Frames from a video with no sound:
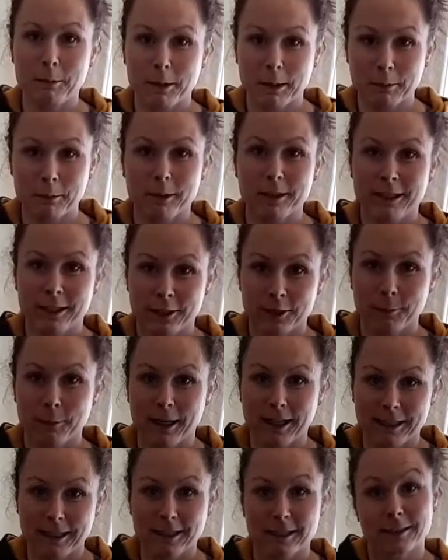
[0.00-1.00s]
be able to hear
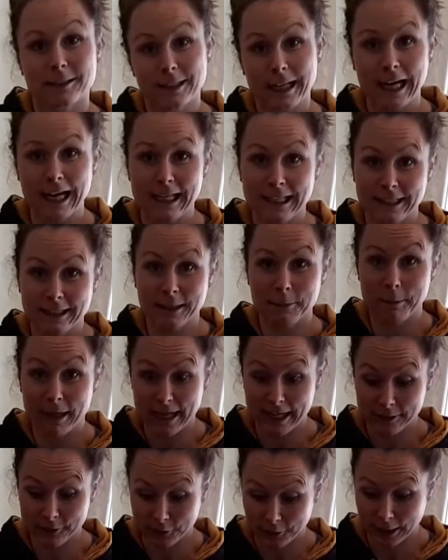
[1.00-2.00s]
my little guy in the
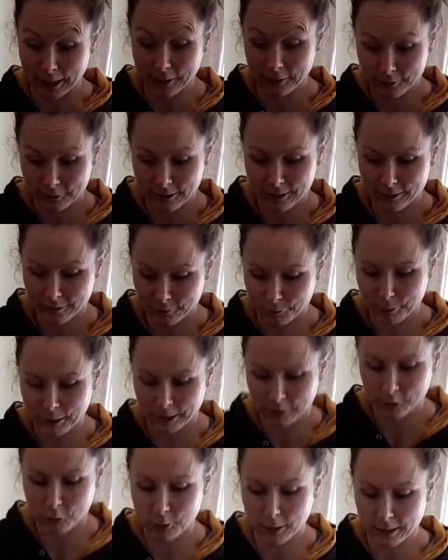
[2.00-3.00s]
background. He's
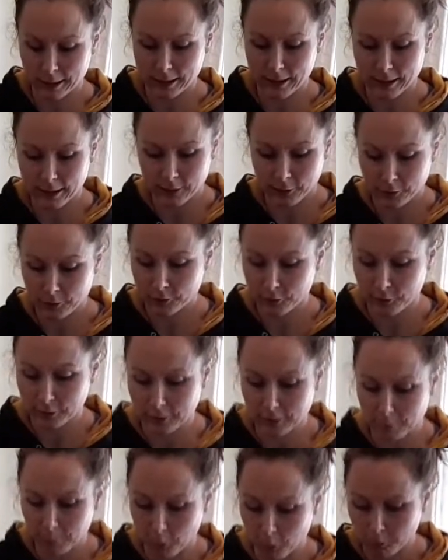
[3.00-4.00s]
being quite a character at
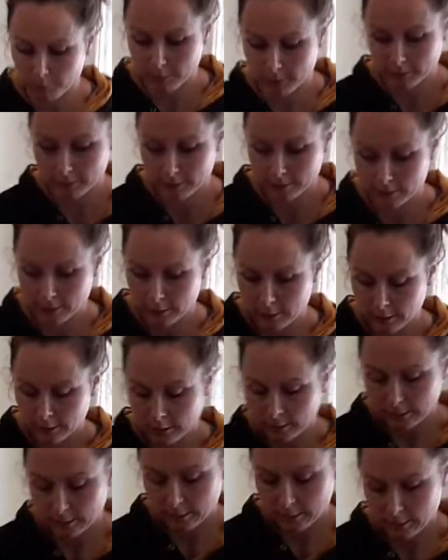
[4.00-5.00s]
the moment.
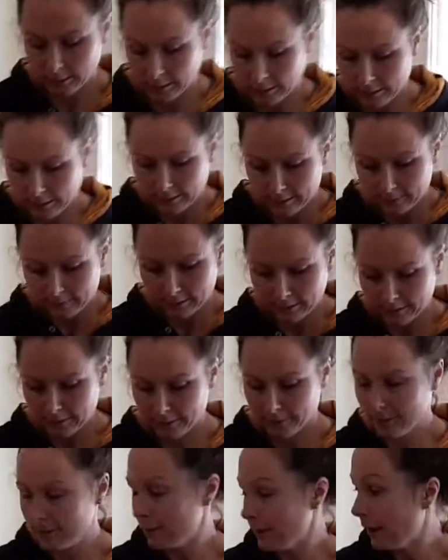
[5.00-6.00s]
He's